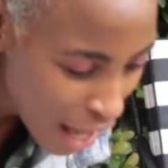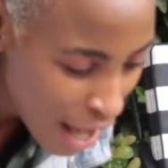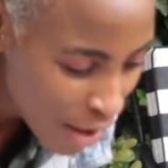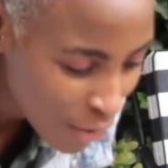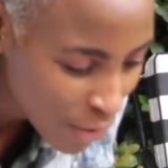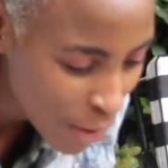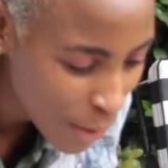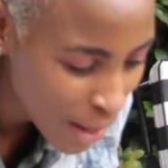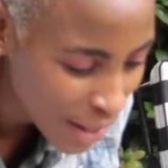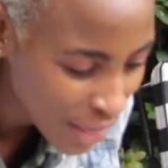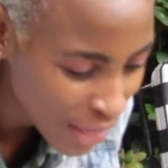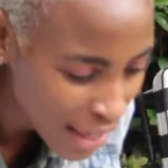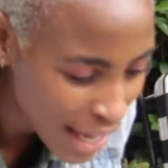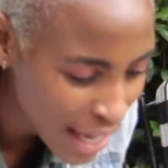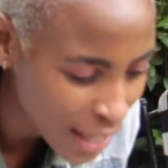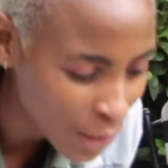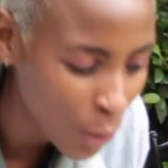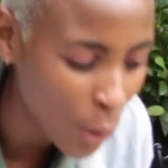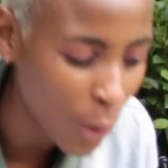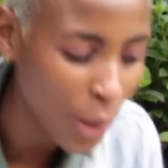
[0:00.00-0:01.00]
have our
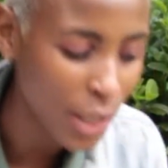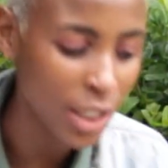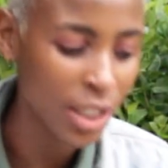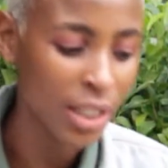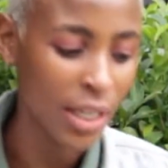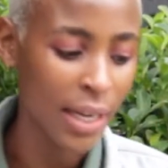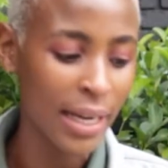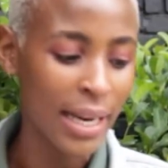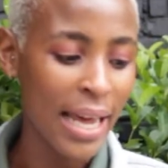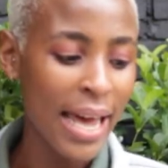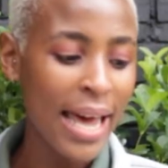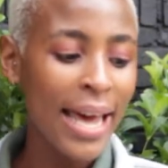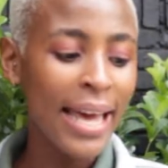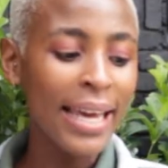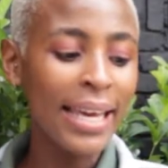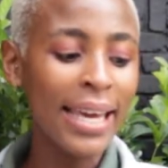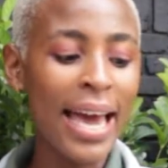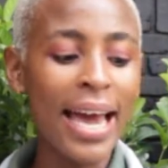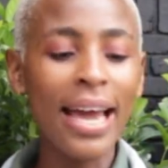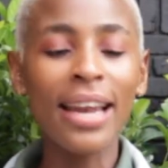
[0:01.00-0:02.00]
third question.
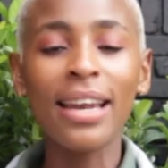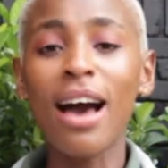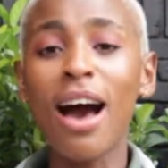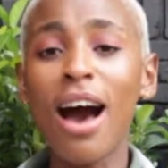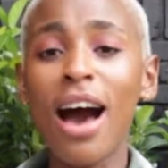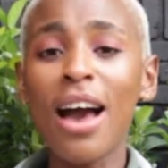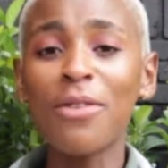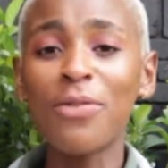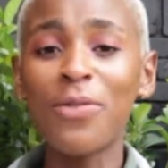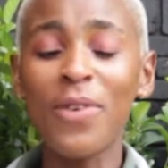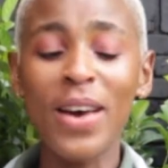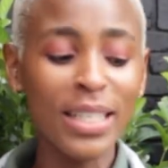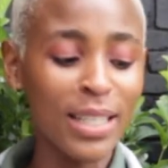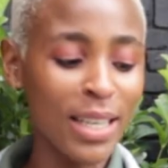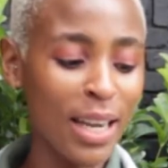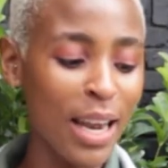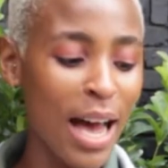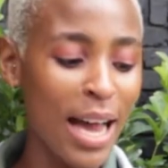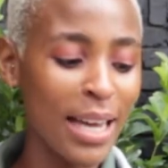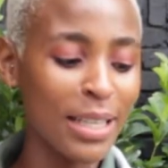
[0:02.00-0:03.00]
Can I
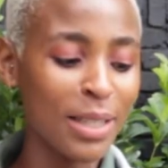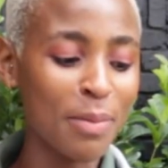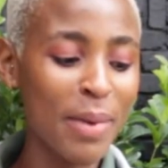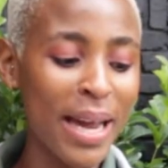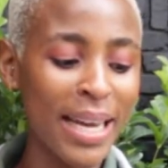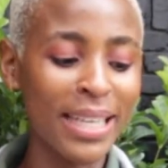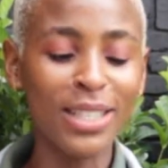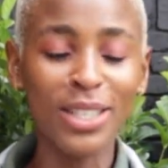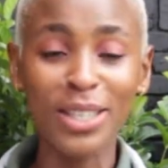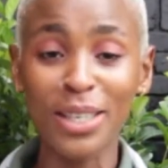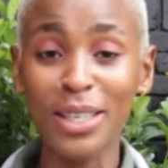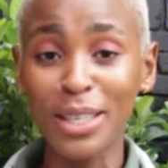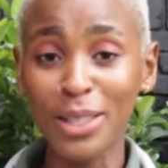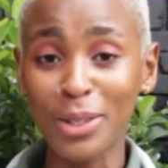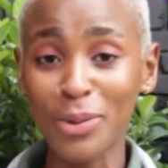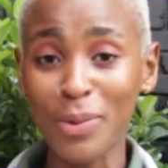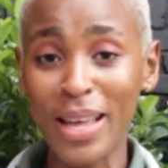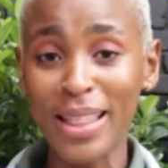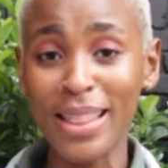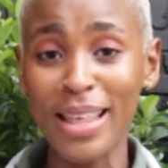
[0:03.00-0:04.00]
fertilize my
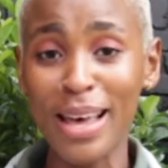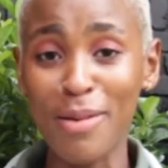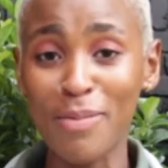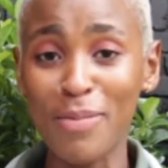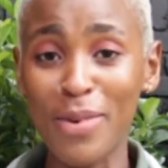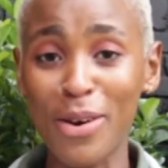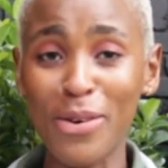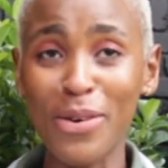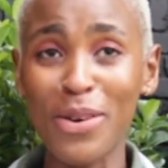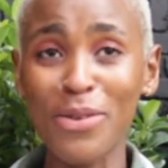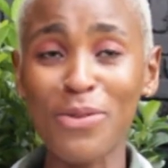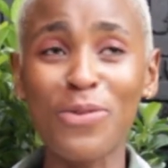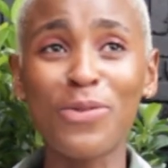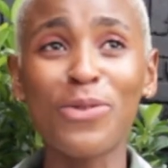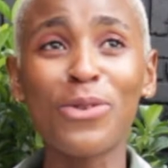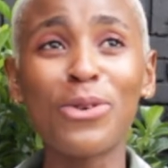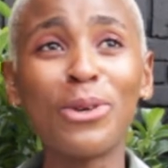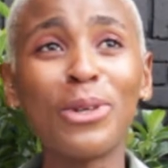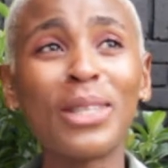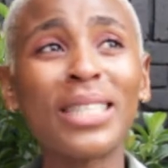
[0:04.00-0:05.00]
trees when they're bearing
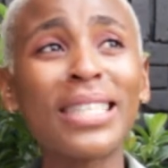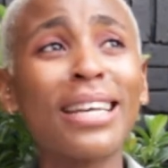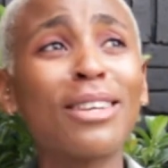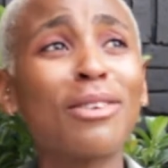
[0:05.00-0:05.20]
fruits?